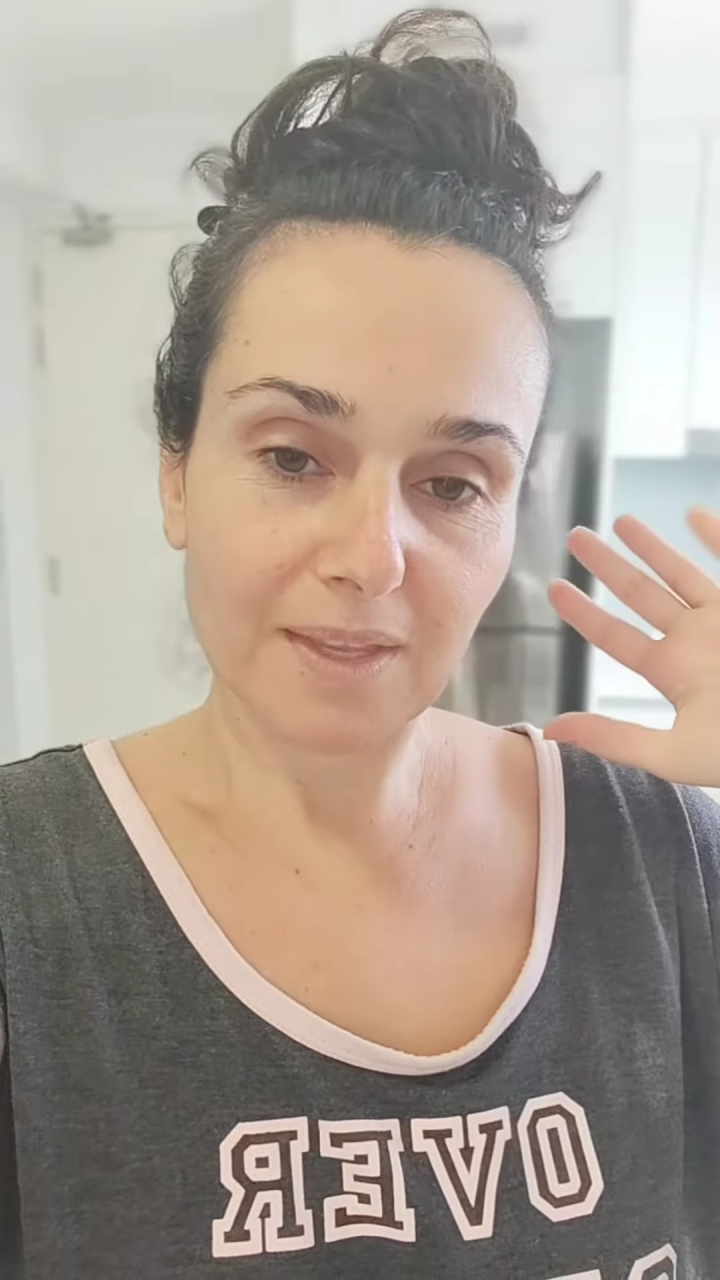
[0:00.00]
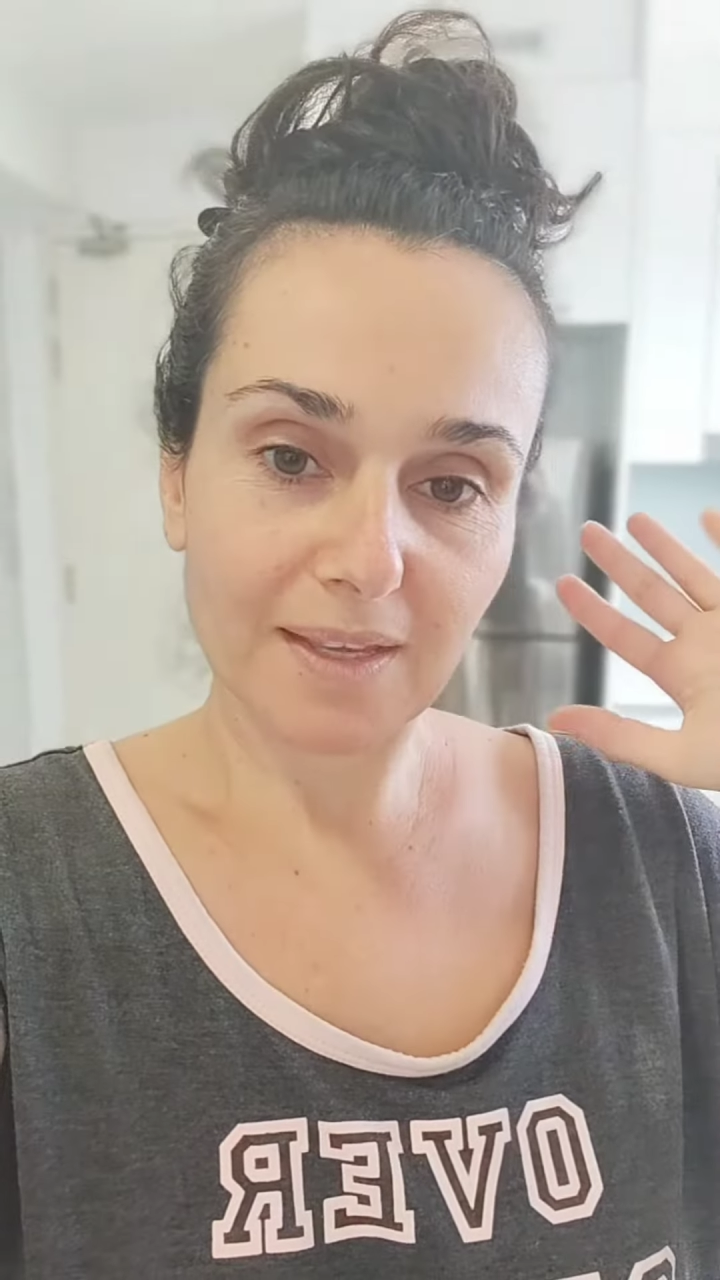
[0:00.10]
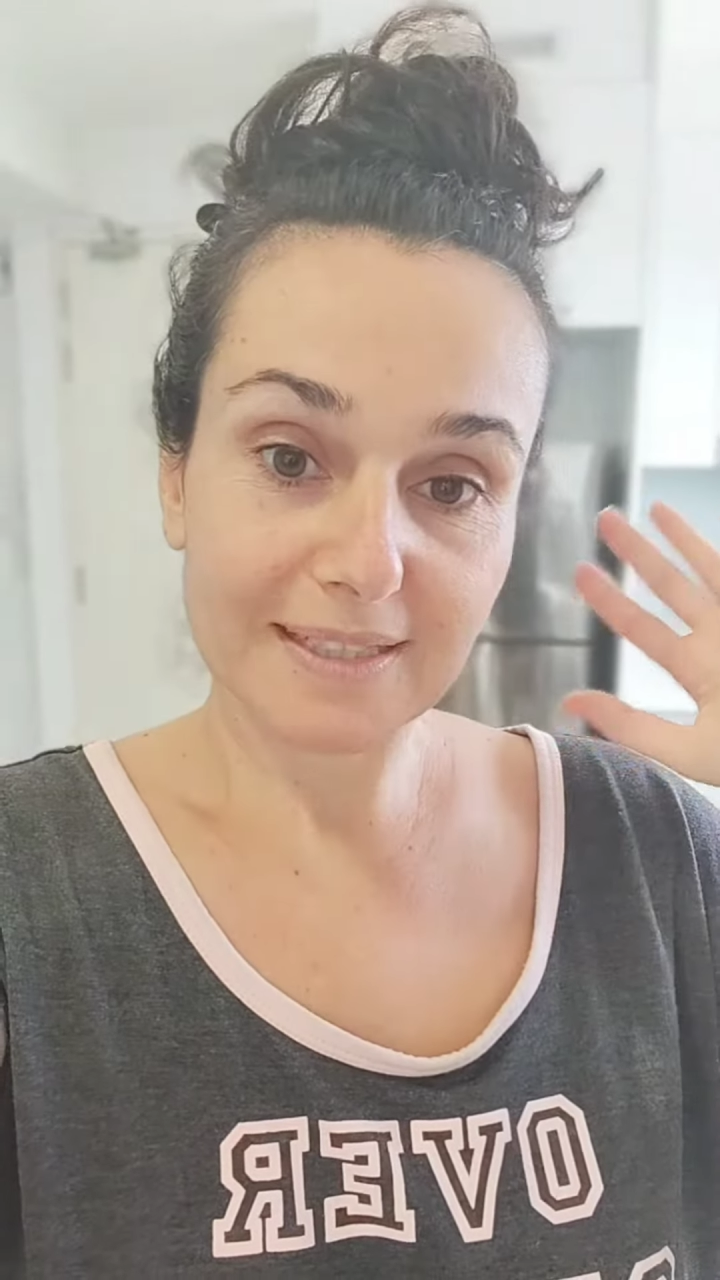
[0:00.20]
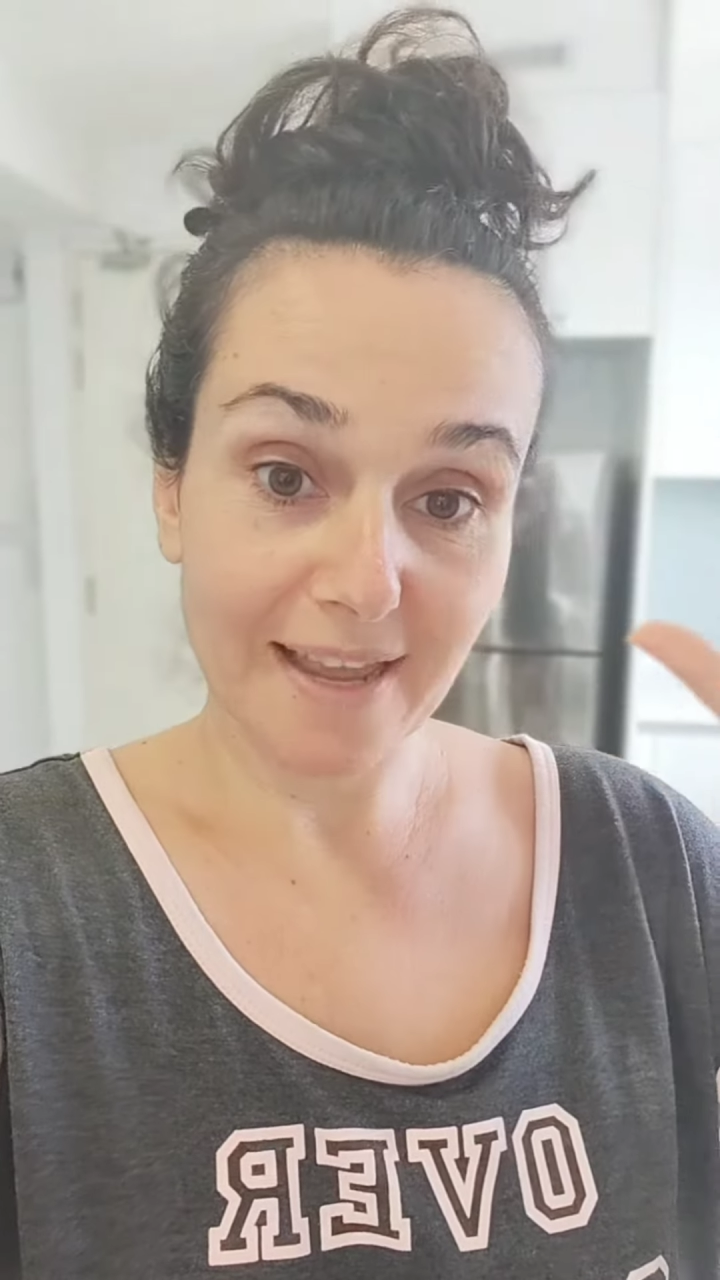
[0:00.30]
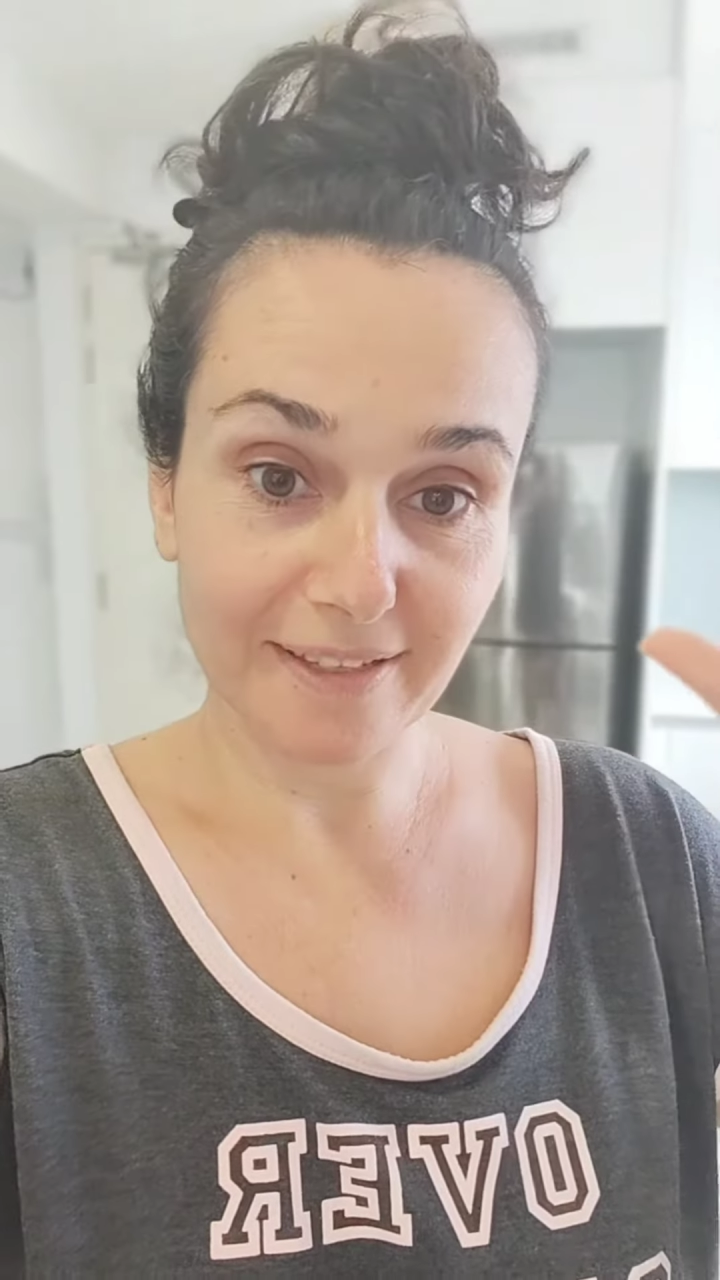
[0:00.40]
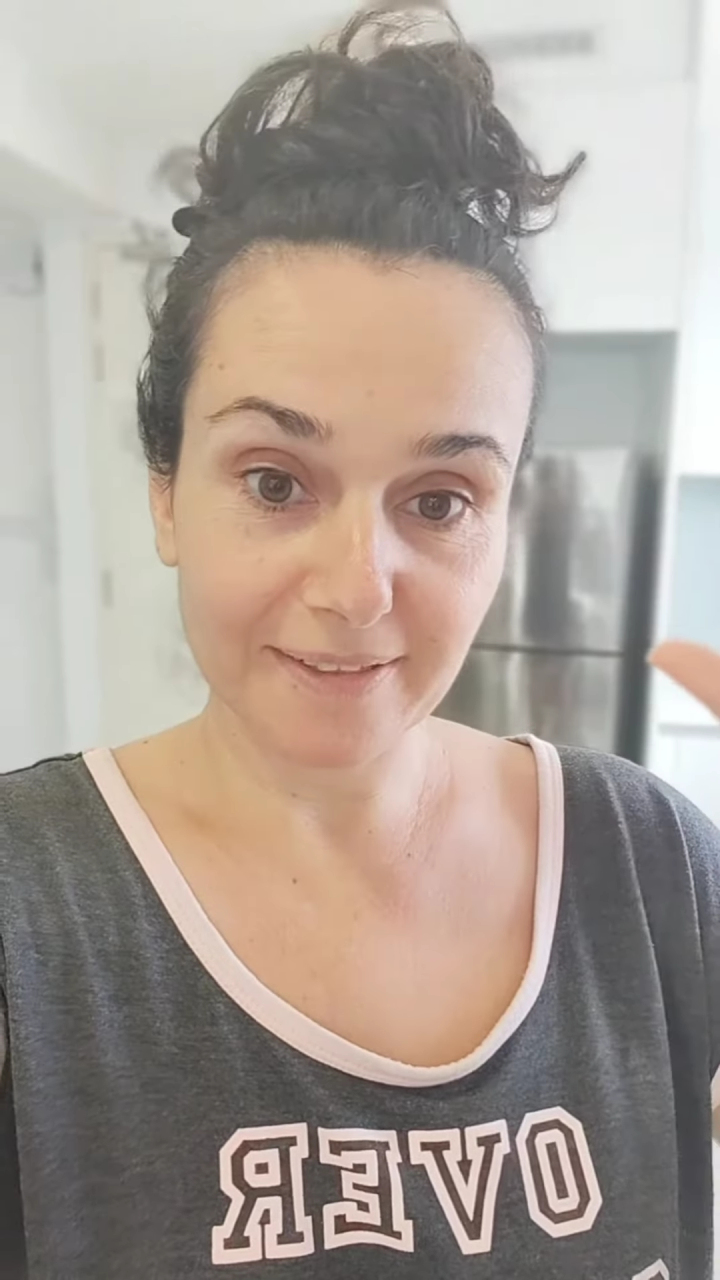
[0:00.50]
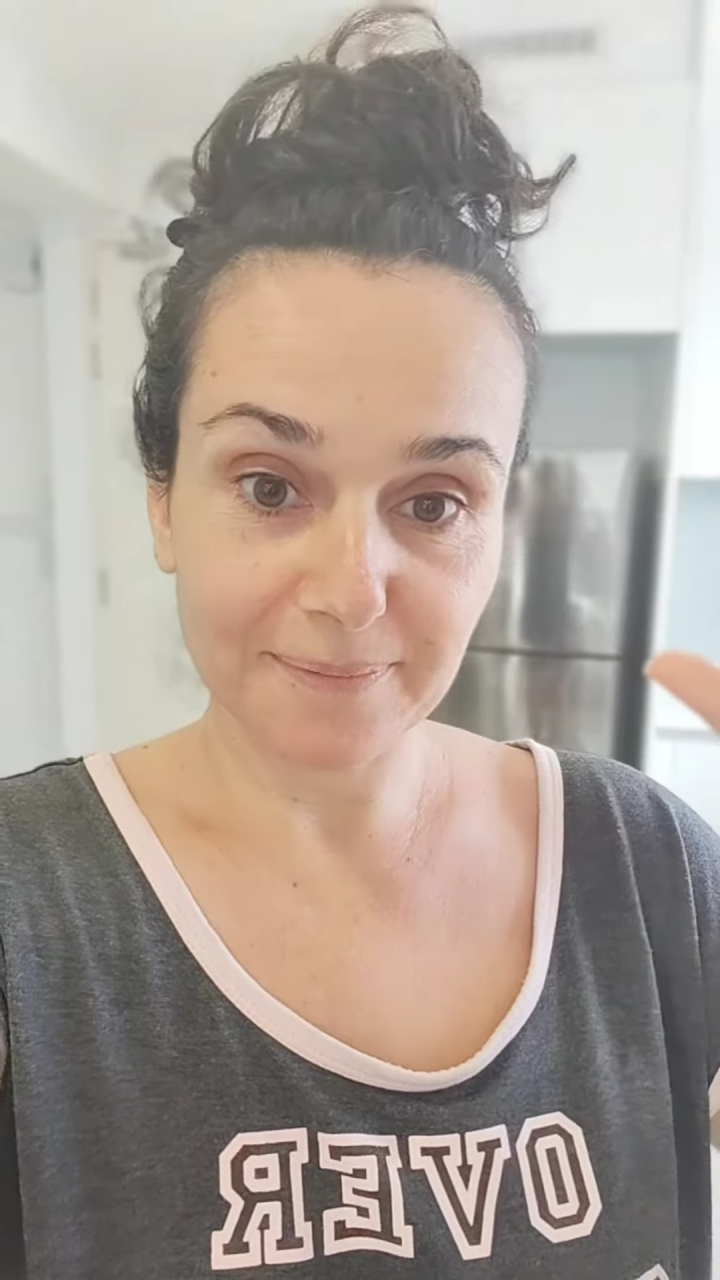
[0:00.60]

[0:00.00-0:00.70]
Thailand.